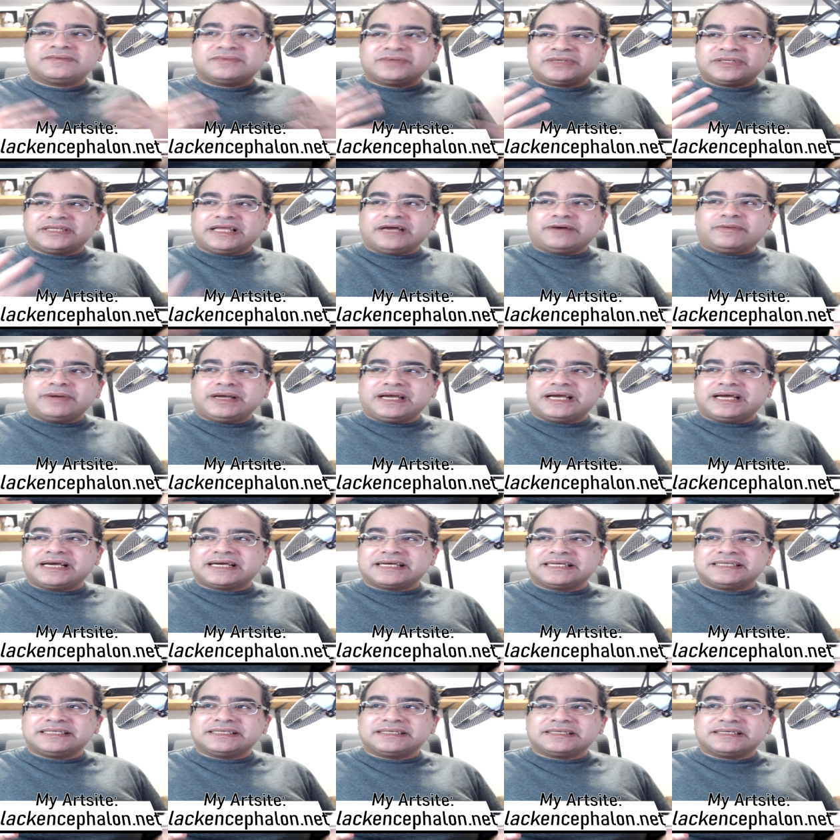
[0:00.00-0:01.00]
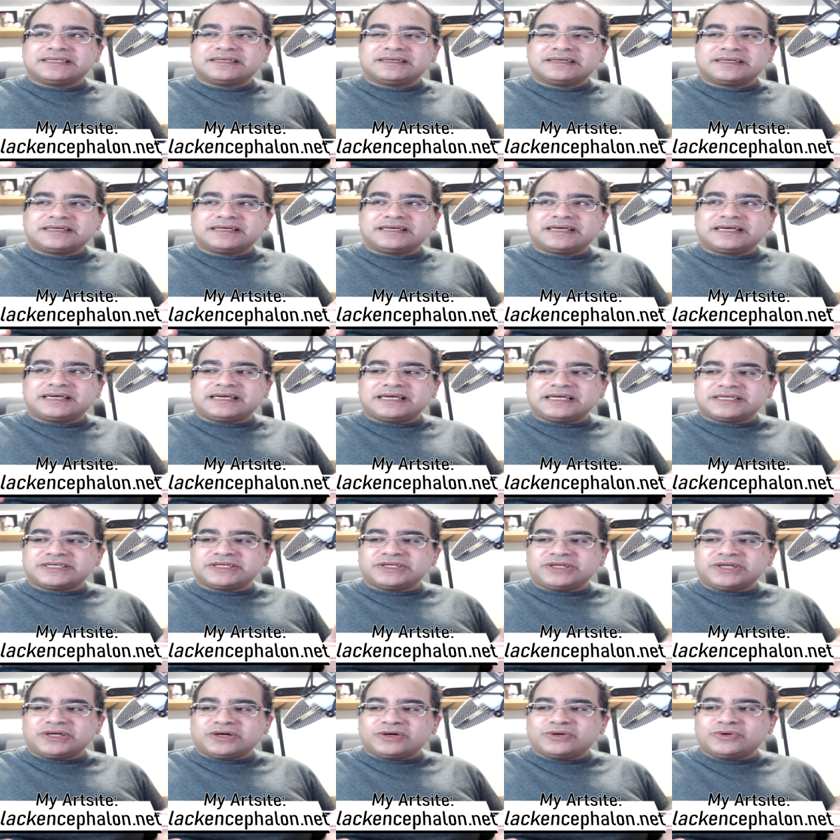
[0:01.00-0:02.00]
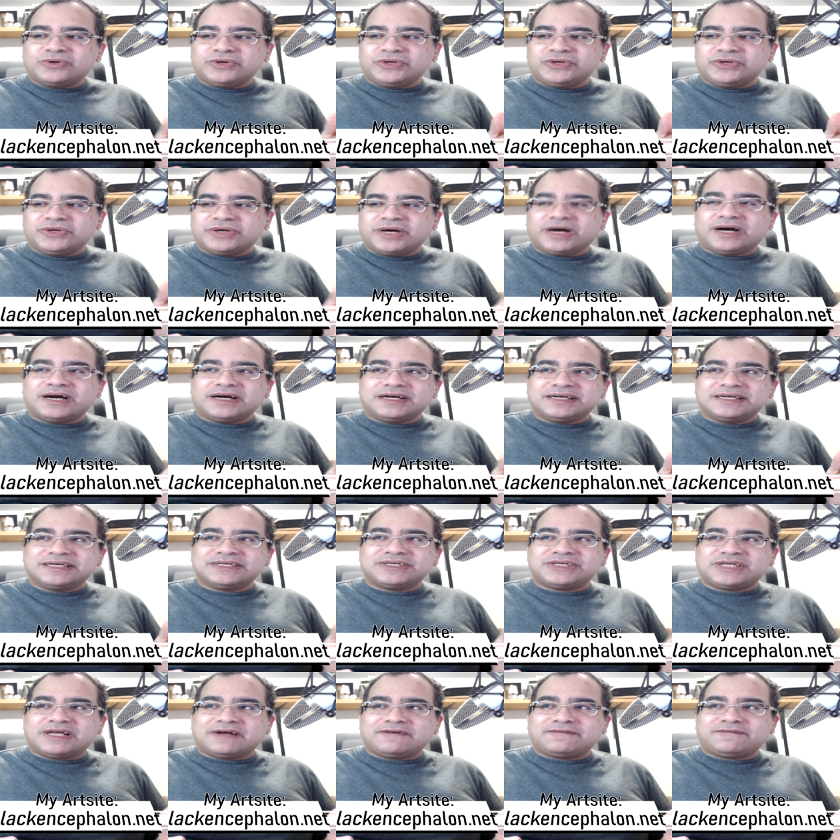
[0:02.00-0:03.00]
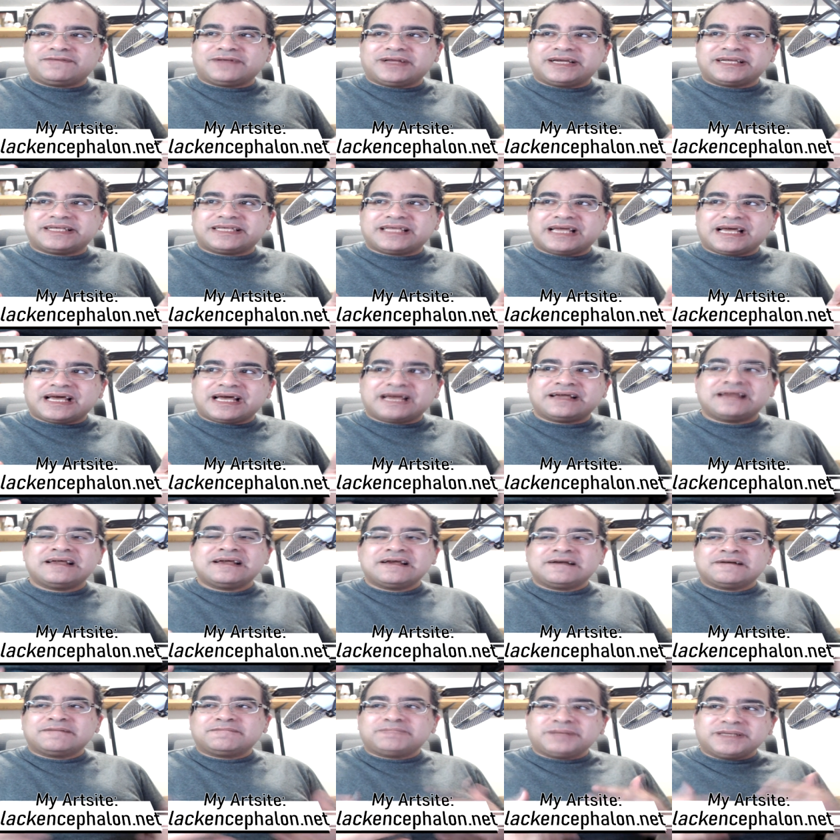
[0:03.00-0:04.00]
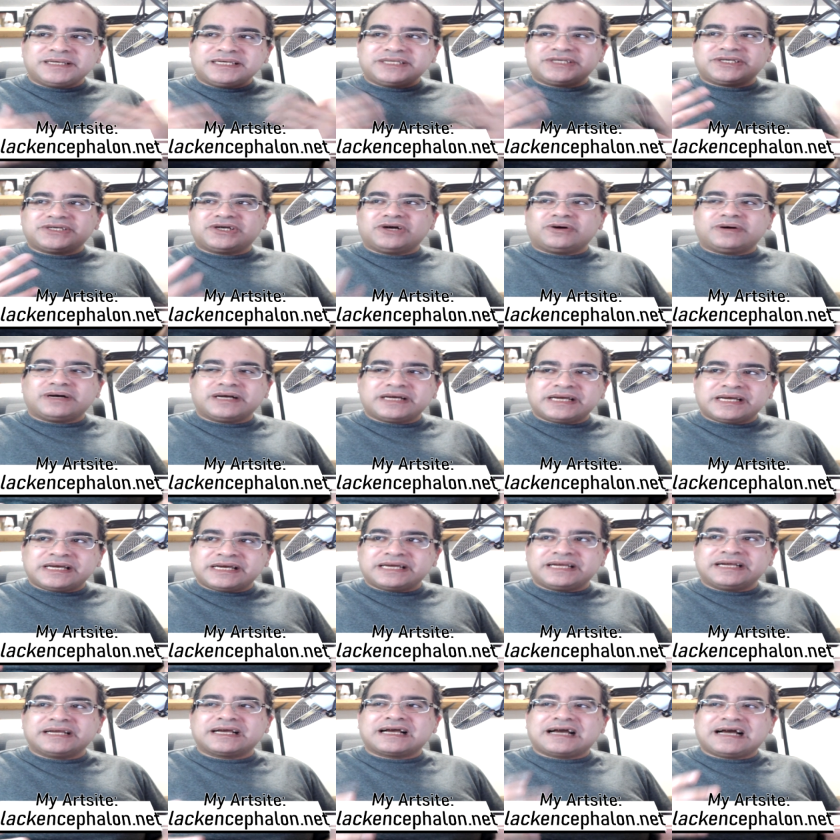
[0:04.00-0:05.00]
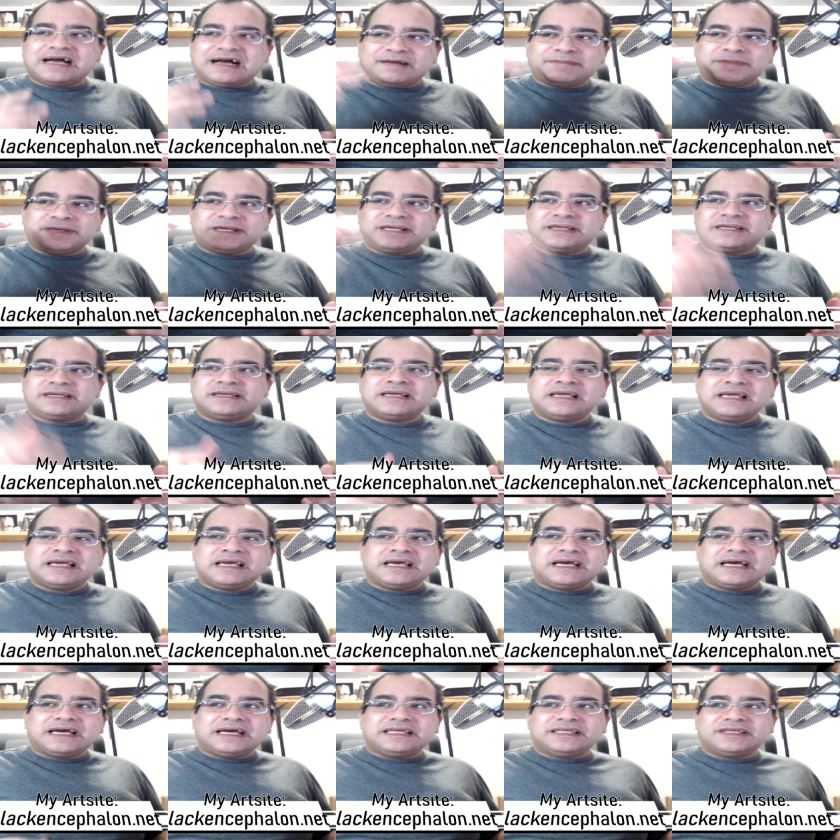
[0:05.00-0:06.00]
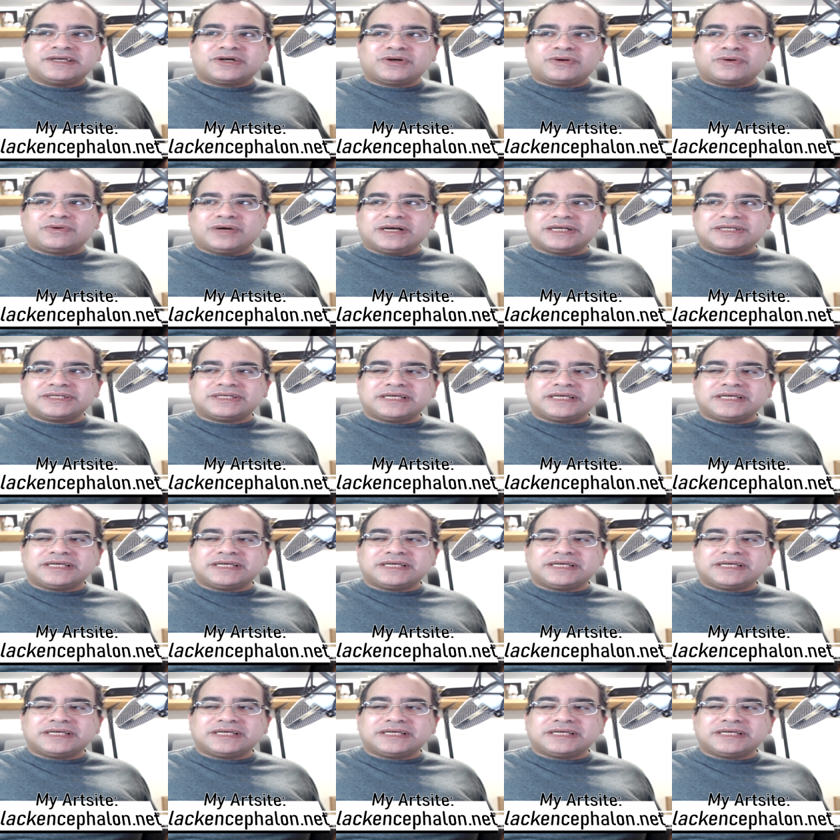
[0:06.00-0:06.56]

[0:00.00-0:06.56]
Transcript: that way I can get to know who you are and stuff like that. Please go ahead and comment in the quest